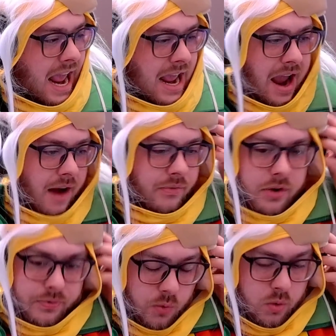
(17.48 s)
after
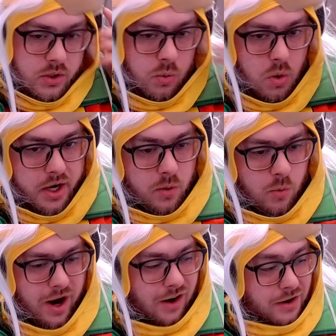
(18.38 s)
420,
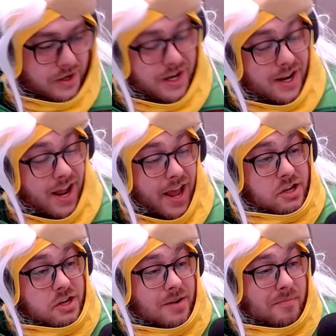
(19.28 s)
where
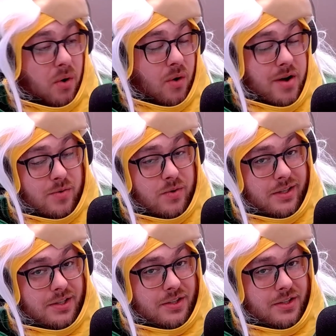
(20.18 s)
your boy was